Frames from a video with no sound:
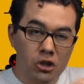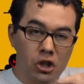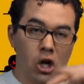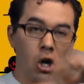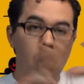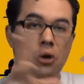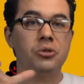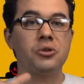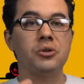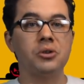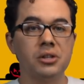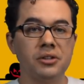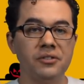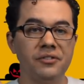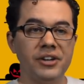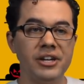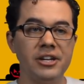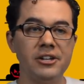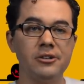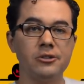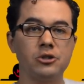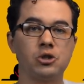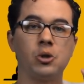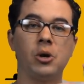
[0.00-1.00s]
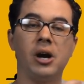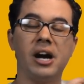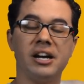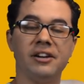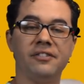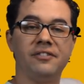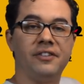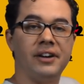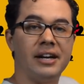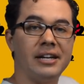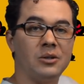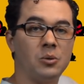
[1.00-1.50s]
Go through the video, try
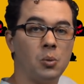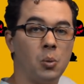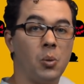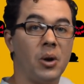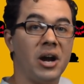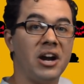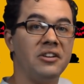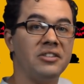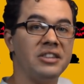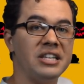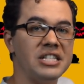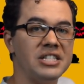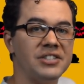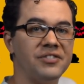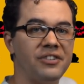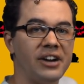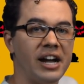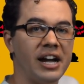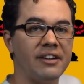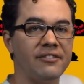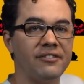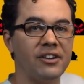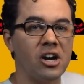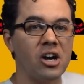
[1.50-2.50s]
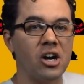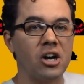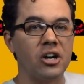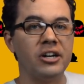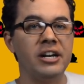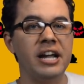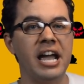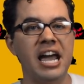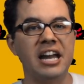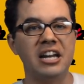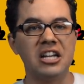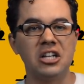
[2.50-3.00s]
to find where these five are,
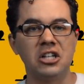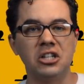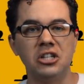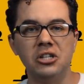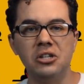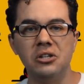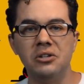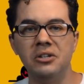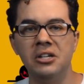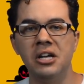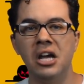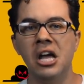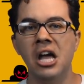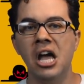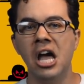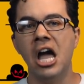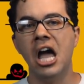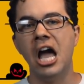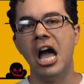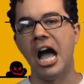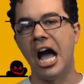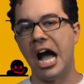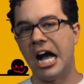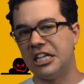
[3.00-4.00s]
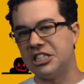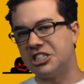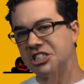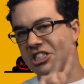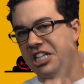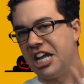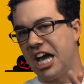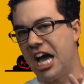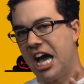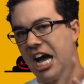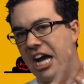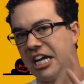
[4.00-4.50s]
and include
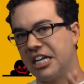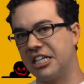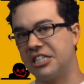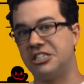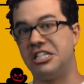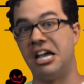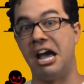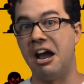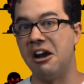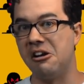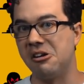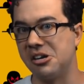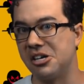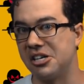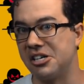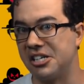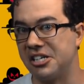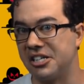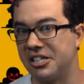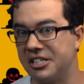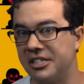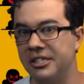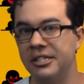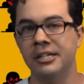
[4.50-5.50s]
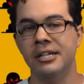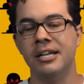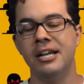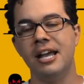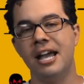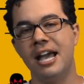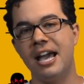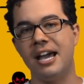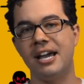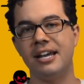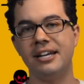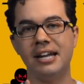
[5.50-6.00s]
hashtag terror
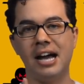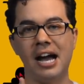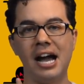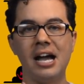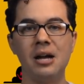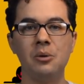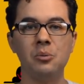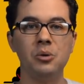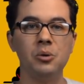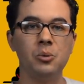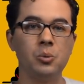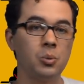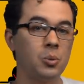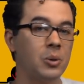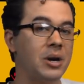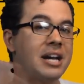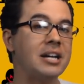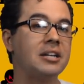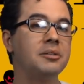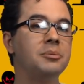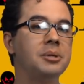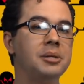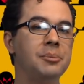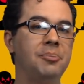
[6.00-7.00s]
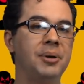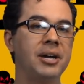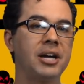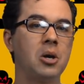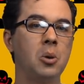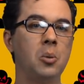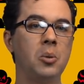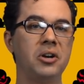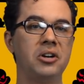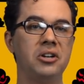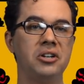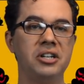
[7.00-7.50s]
and I will randomly pick
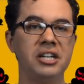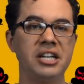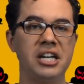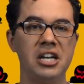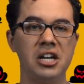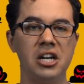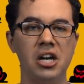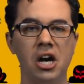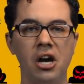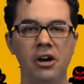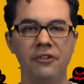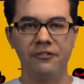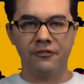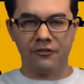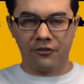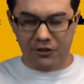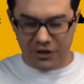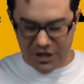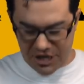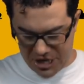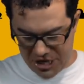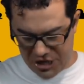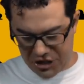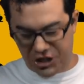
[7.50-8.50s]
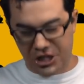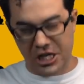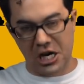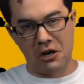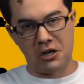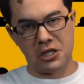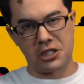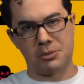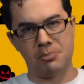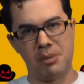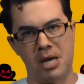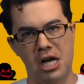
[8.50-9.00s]
a winner to get a free
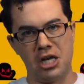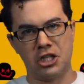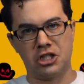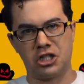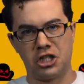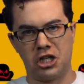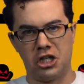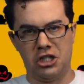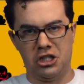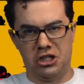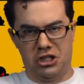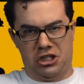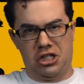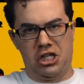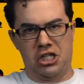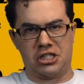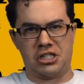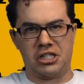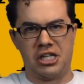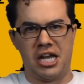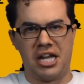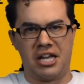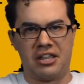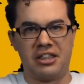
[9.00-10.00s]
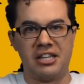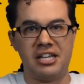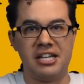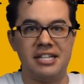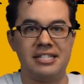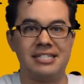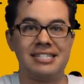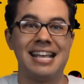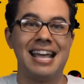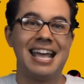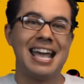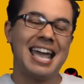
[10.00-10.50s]
Share a Smile shirt just like
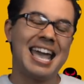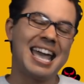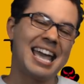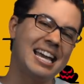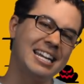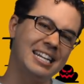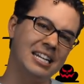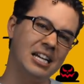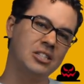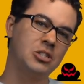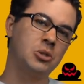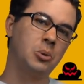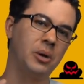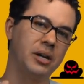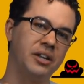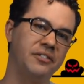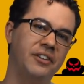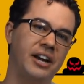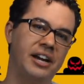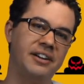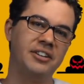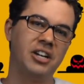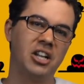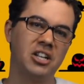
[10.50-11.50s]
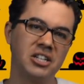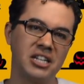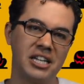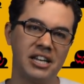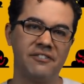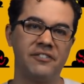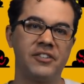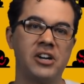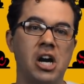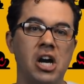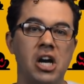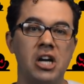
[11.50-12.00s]
this, and a $25
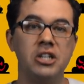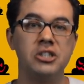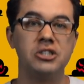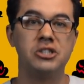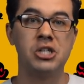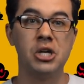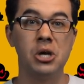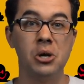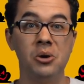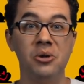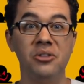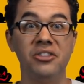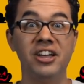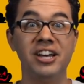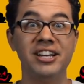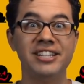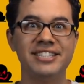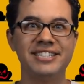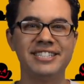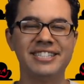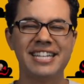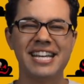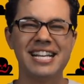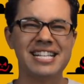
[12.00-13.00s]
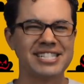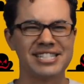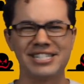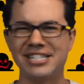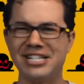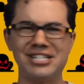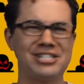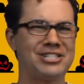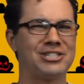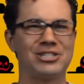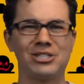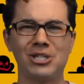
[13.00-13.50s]
gift card to the
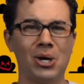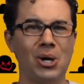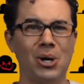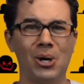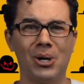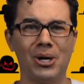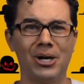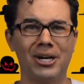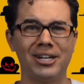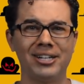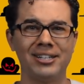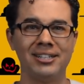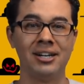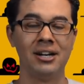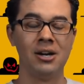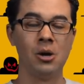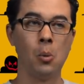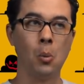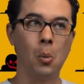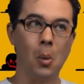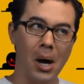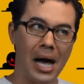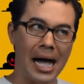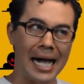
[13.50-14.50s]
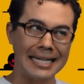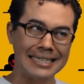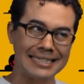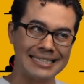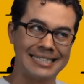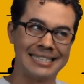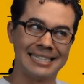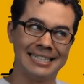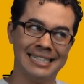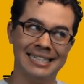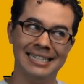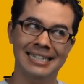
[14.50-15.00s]
Disney store!
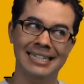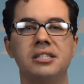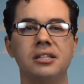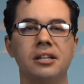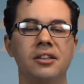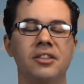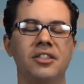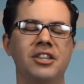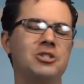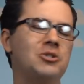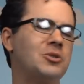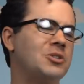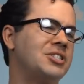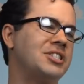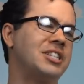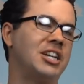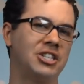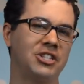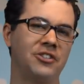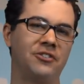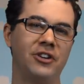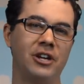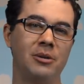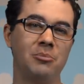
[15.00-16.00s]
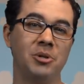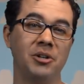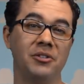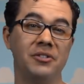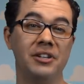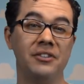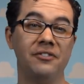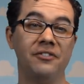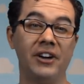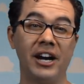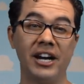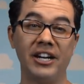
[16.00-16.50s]
What? This was such a fun movie
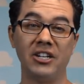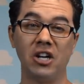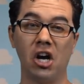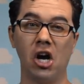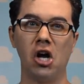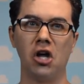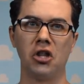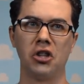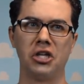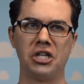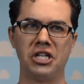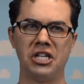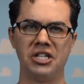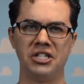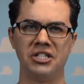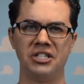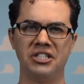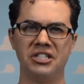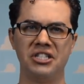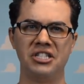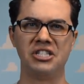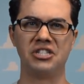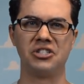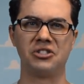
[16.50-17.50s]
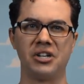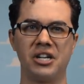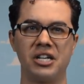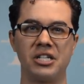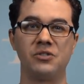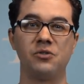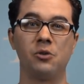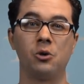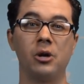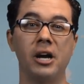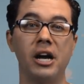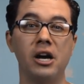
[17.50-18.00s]
to find all the hidden Easter
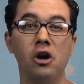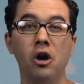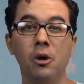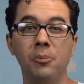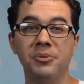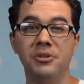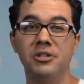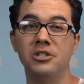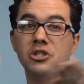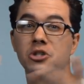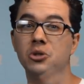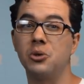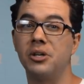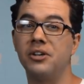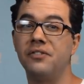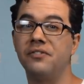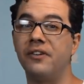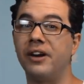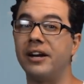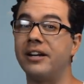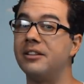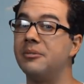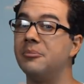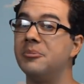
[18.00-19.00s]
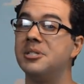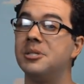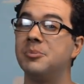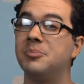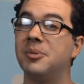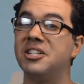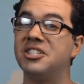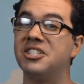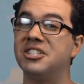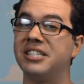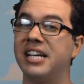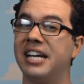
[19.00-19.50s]
eggs for. I hope you enjoyed finding them as
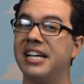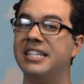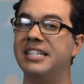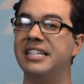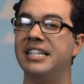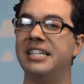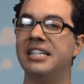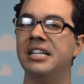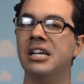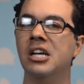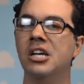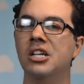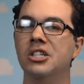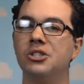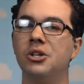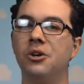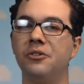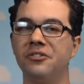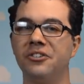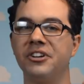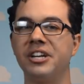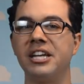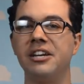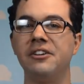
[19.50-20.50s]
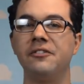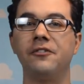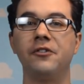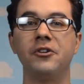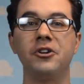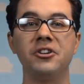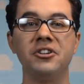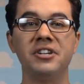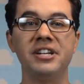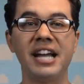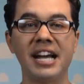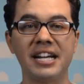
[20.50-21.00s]
much as I did. Don't forget, for
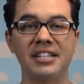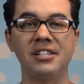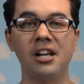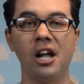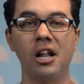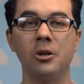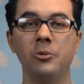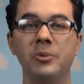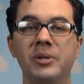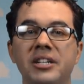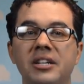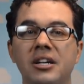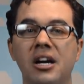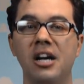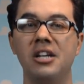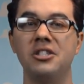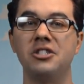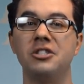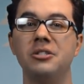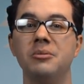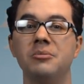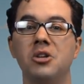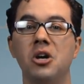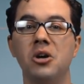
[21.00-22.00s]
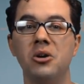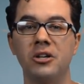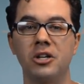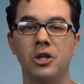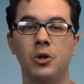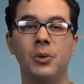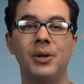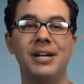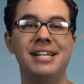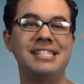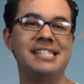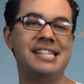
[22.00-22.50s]
your next Halloween costume, go to
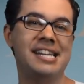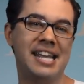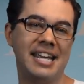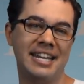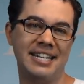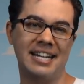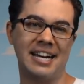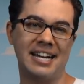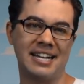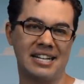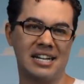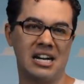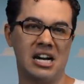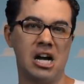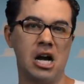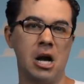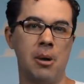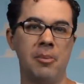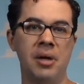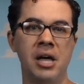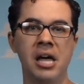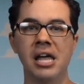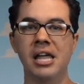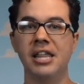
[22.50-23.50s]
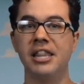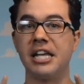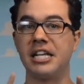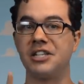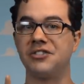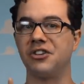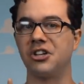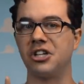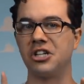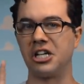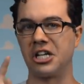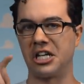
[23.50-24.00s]
crazynate.com. Thanks
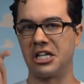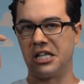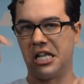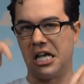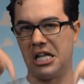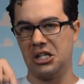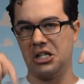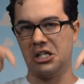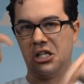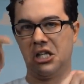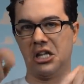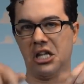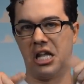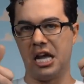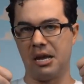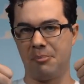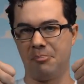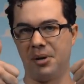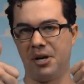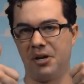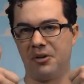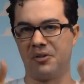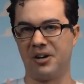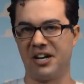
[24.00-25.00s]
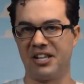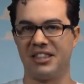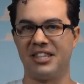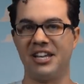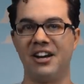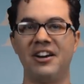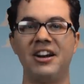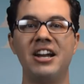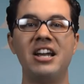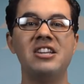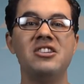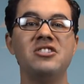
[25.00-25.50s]
for clicking that little like button right
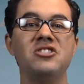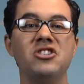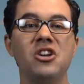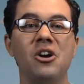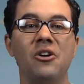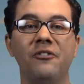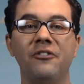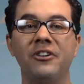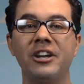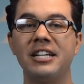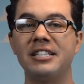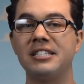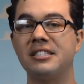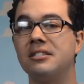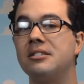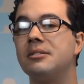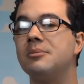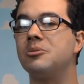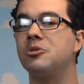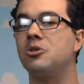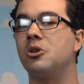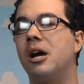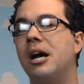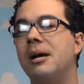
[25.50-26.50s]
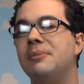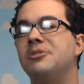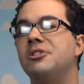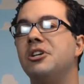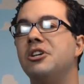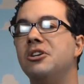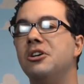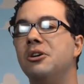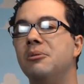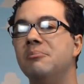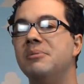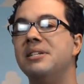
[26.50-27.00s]
there, and don't forget to subscribe so
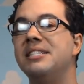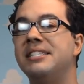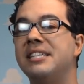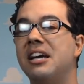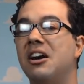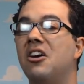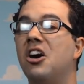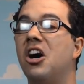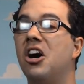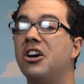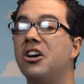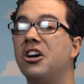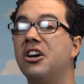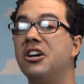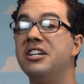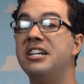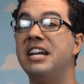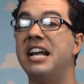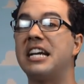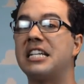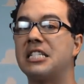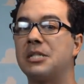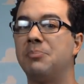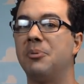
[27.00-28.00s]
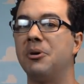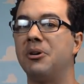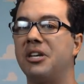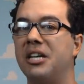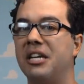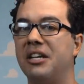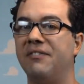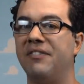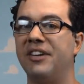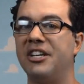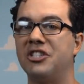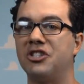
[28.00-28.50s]
you don't miss out on our next
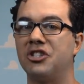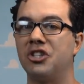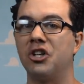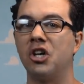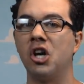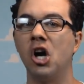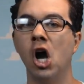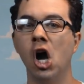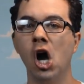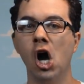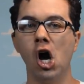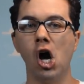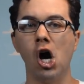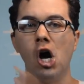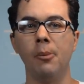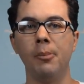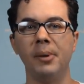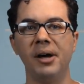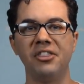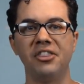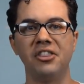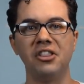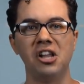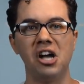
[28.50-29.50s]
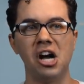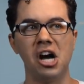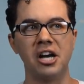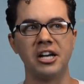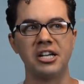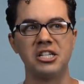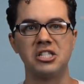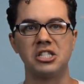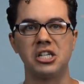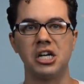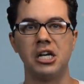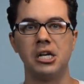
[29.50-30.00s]
spooky adventure. All month long,
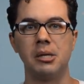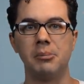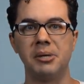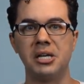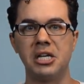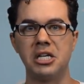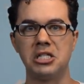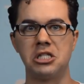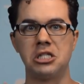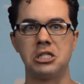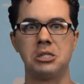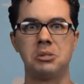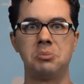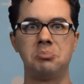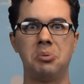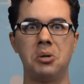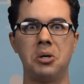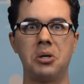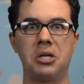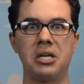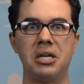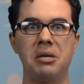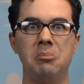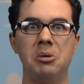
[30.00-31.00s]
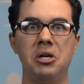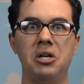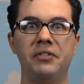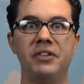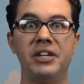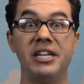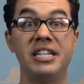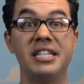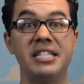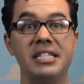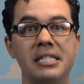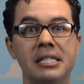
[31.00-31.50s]
it's gonna be spooky
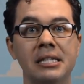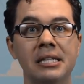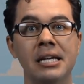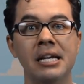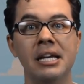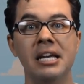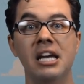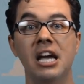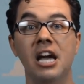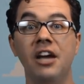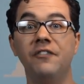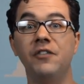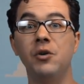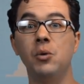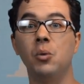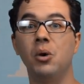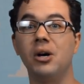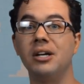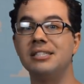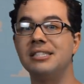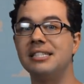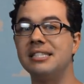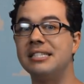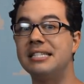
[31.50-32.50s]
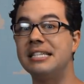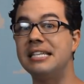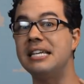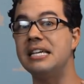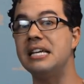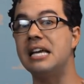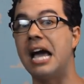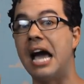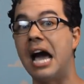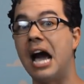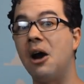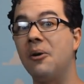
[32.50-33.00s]
movies. If you want to see
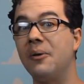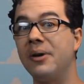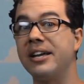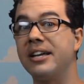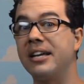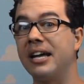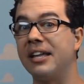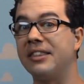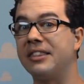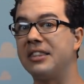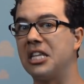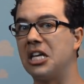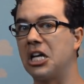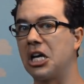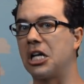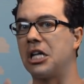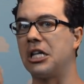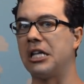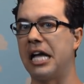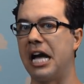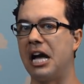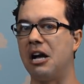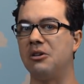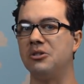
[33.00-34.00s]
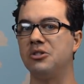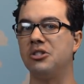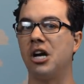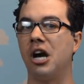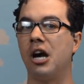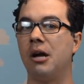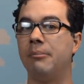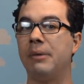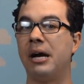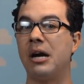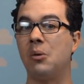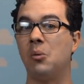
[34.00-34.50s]
how I got the clouds
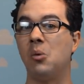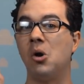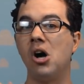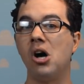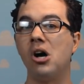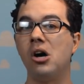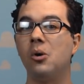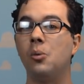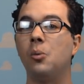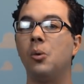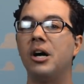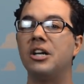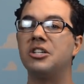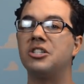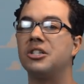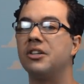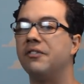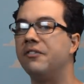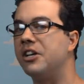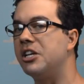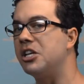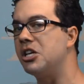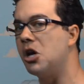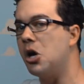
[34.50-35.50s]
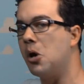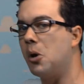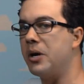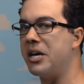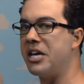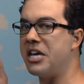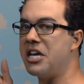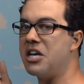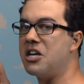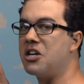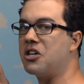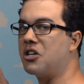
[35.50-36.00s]
on my wall, watch the video
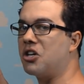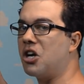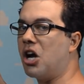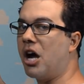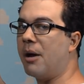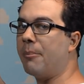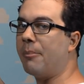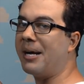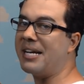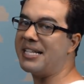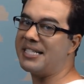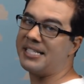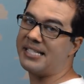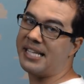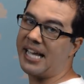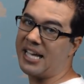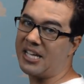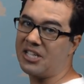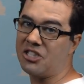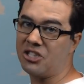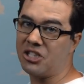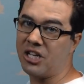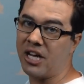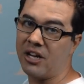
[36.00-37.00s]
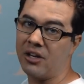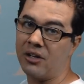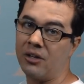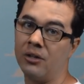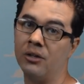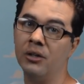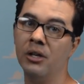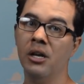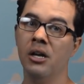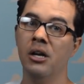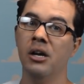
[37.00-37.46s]
here on my second channel.